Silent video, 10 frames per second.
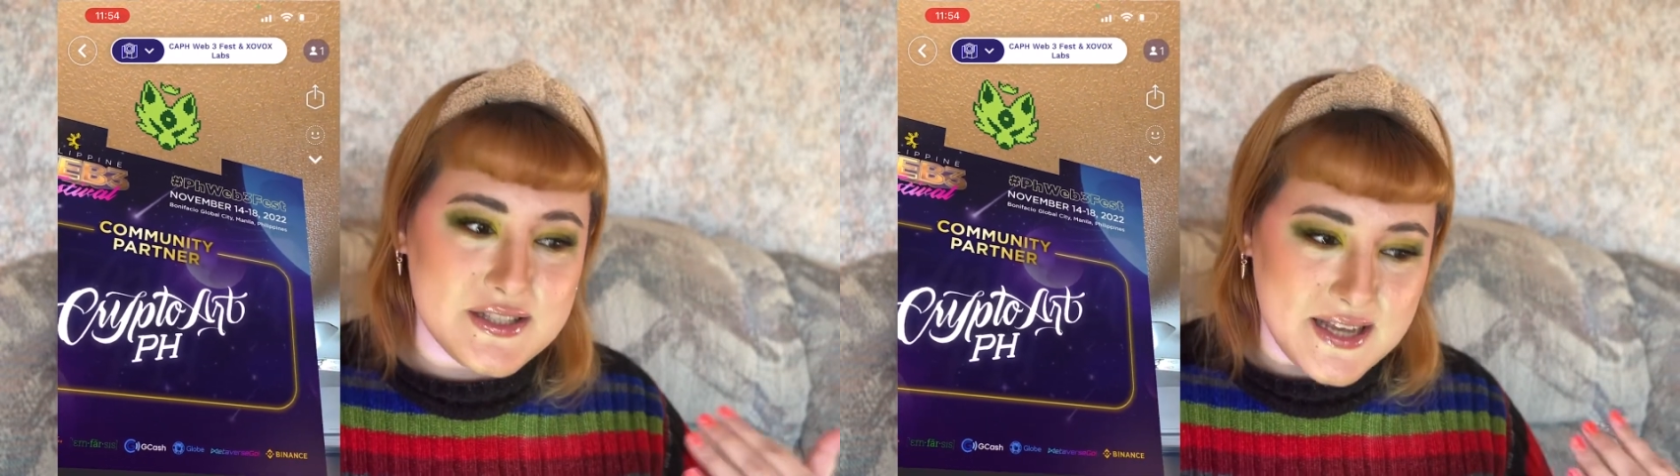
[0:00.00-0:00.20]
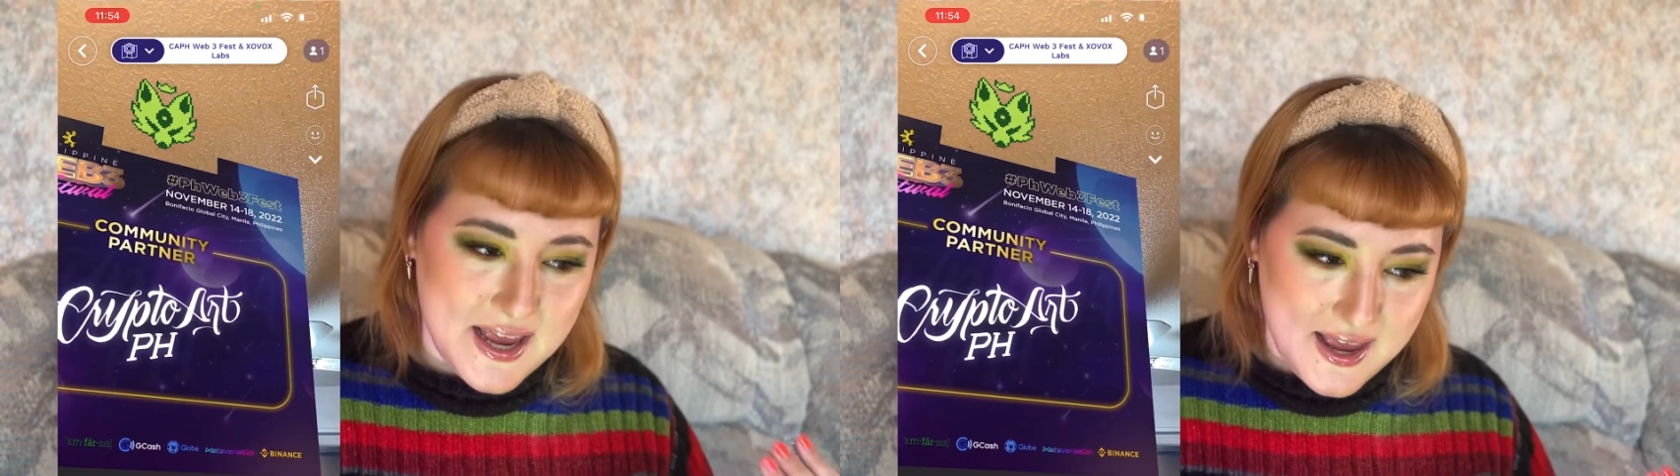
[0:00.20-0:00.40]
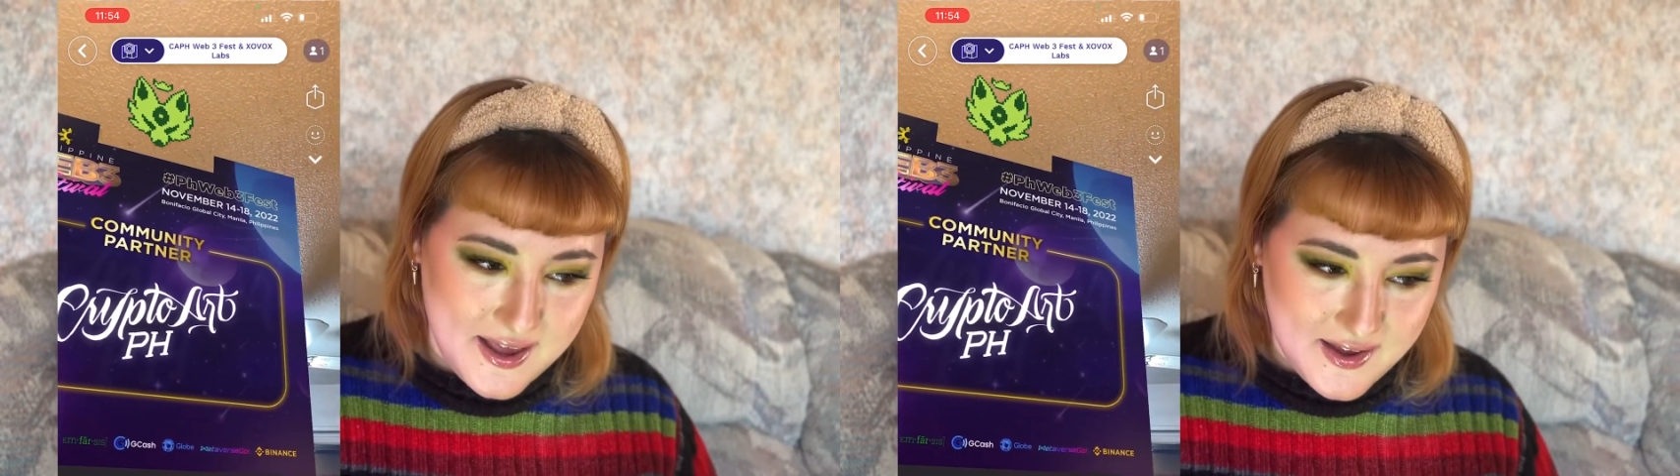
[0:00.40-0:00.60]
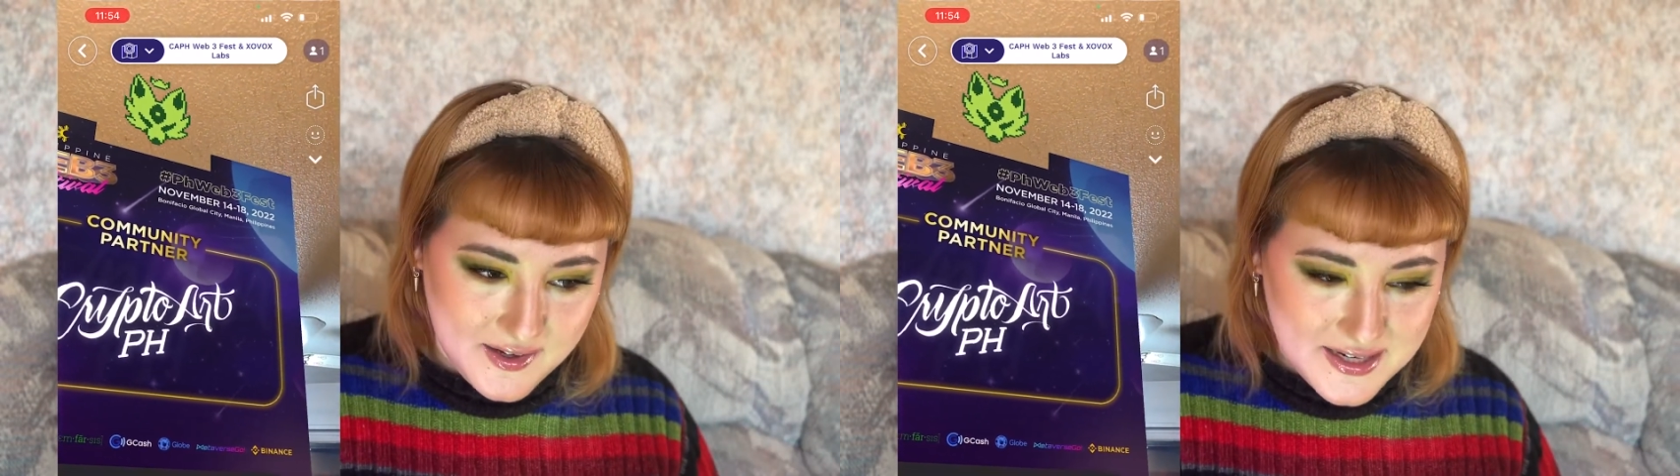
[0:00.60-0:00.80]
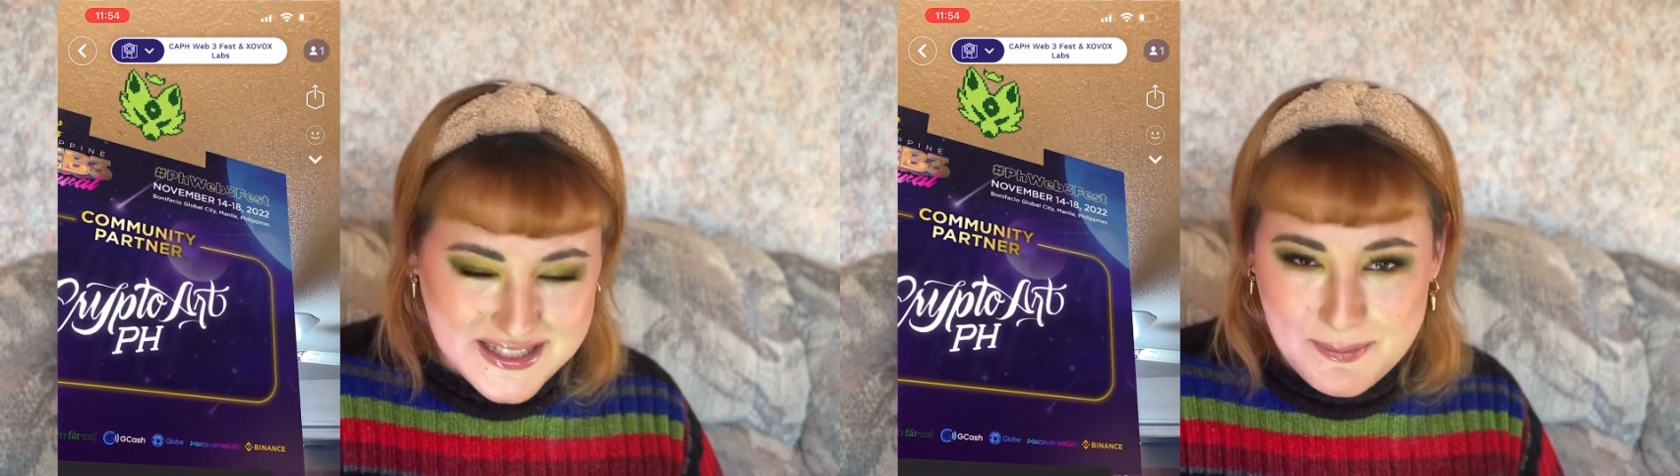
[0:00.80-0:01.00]
and
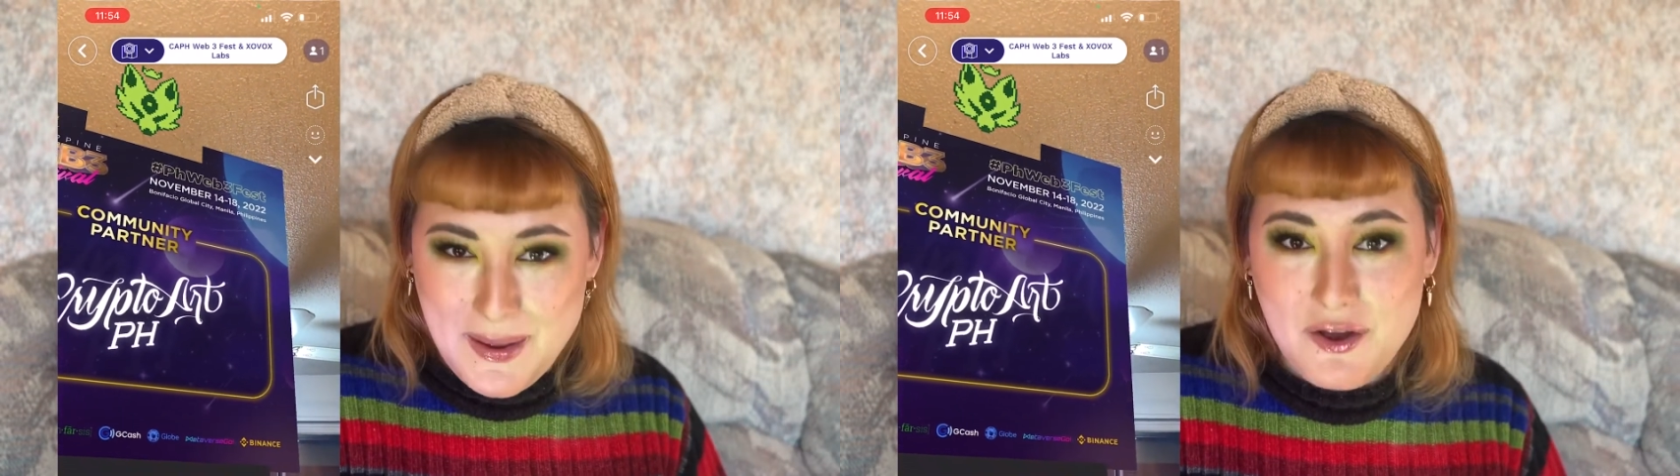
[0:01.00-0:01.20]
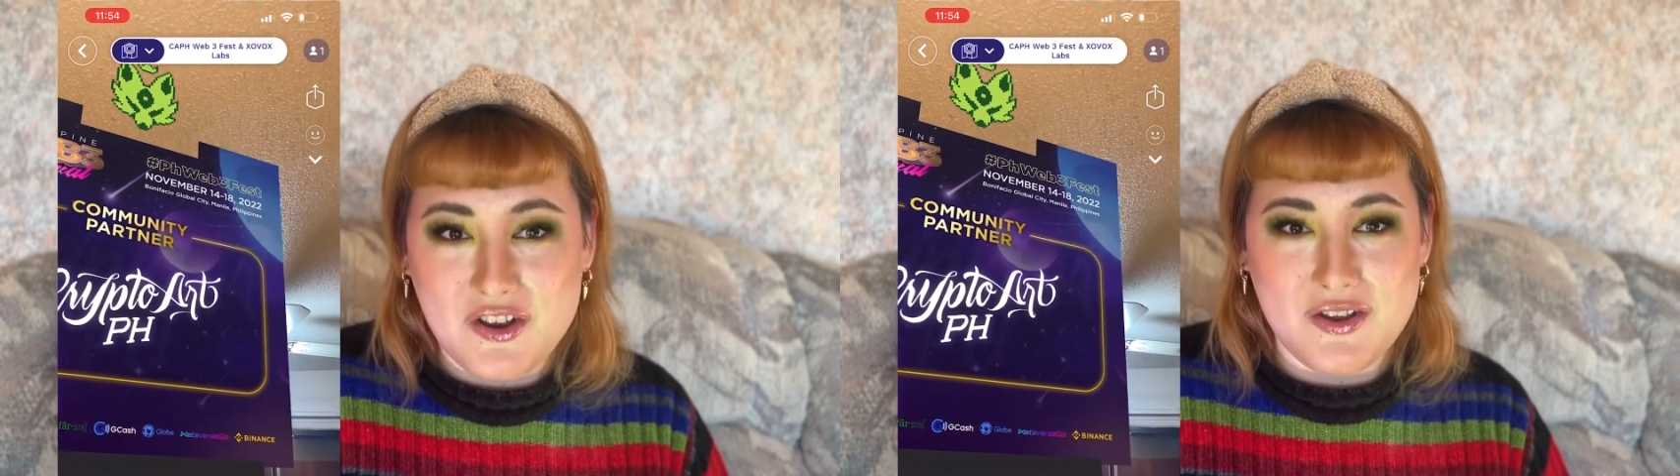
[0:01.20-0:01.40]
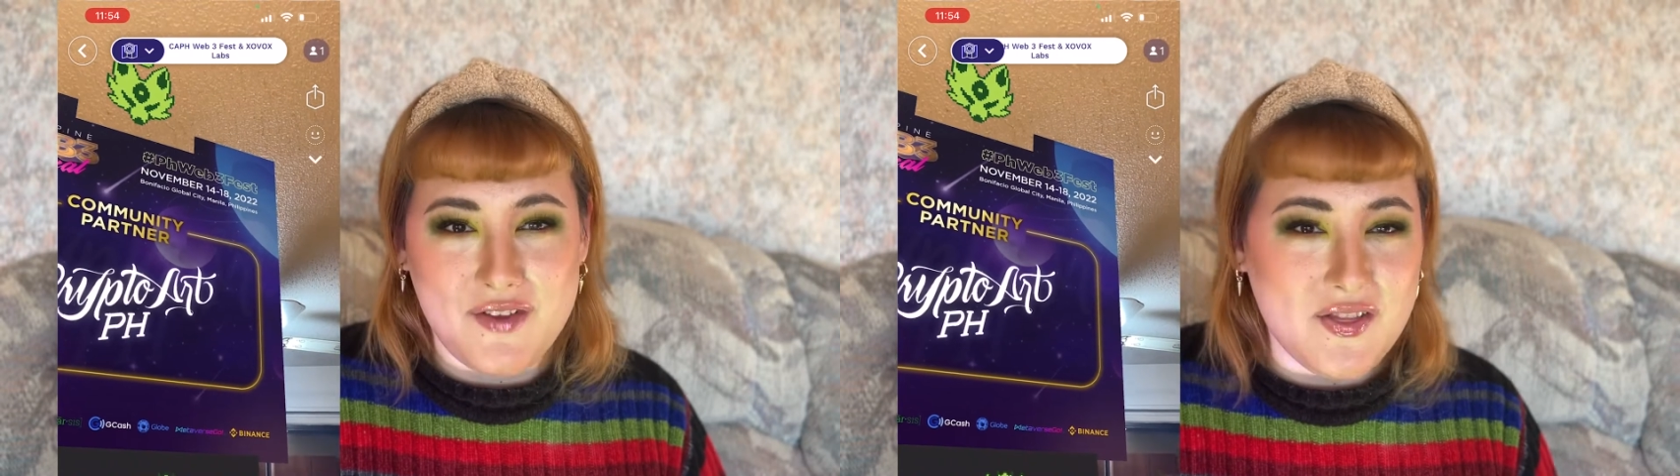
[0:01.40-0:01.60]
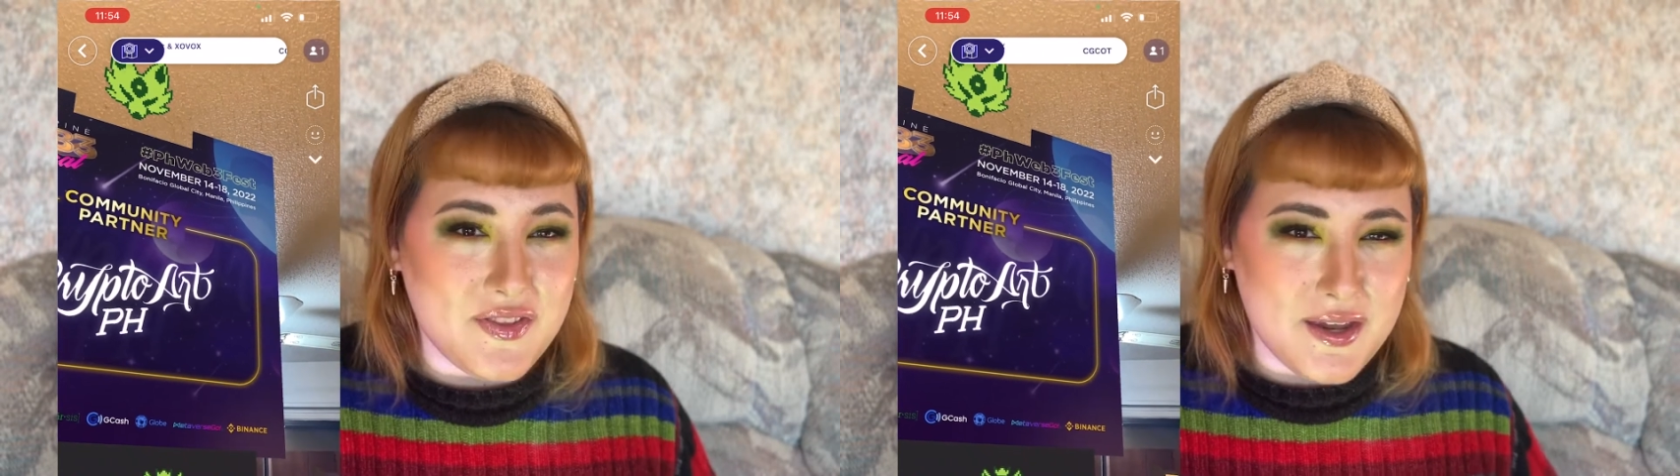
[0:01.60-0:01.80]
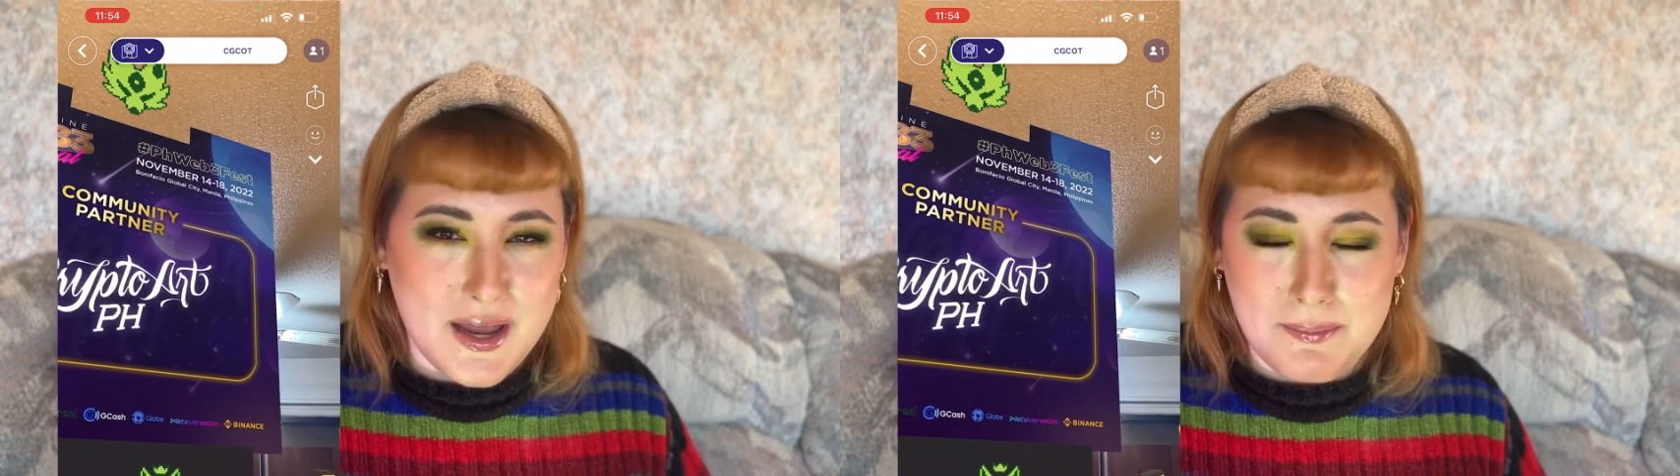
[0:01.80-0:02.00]
it's about an event
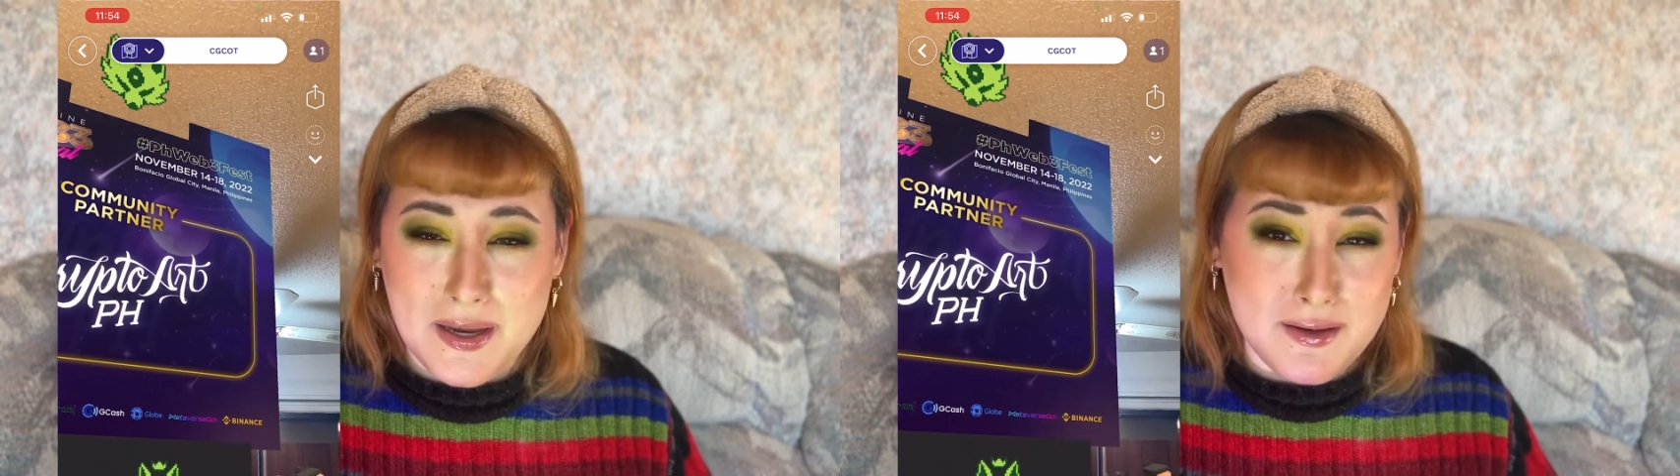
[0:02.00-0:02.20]
that I might